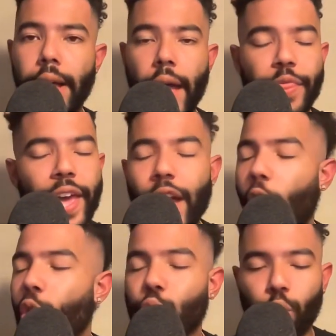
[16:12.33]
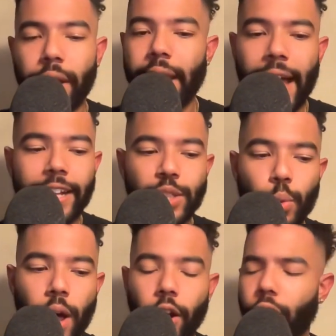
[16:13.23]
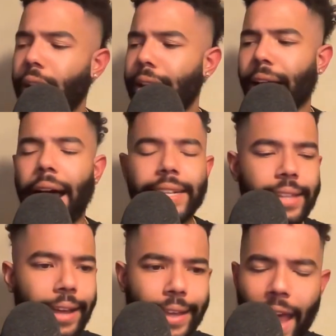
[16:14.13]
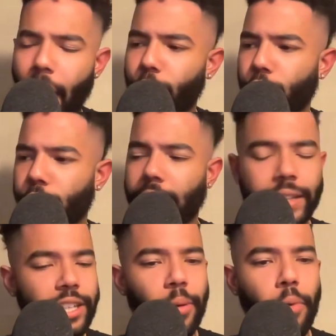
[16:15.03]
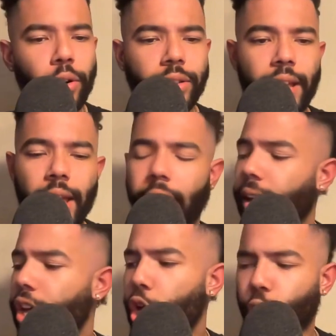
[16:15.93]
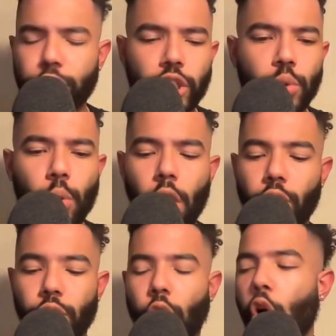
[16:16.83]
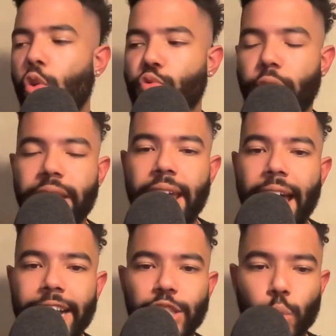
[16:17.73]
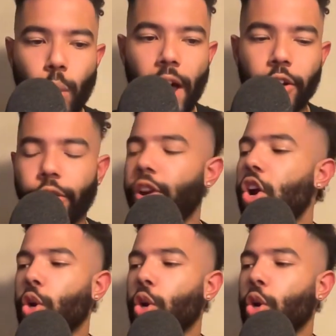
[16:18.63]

They already had swagger. Guys like Carroll, Ketel Marte, Christian Walker already had swagger.